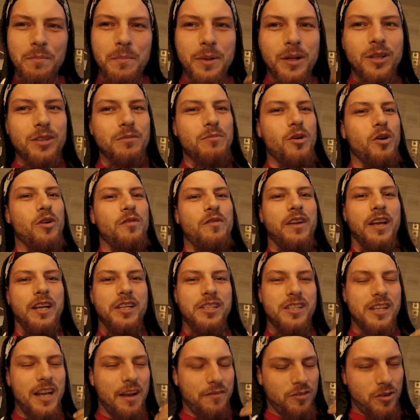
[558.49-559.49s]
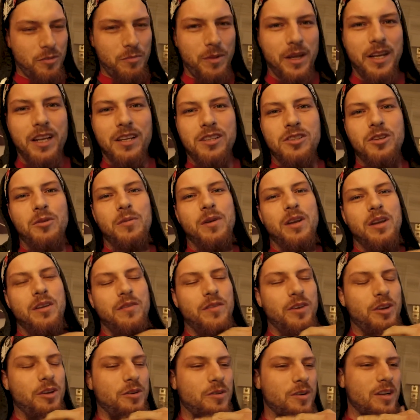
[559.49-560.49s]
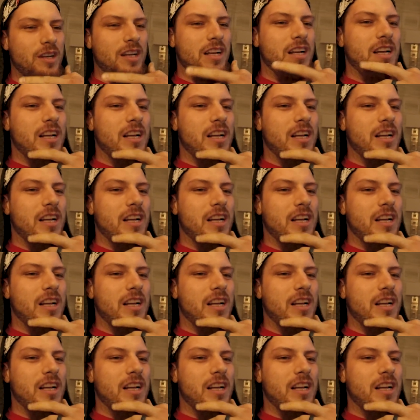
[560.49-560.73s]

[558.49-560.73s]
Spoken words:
build motivation after meeting so many of you.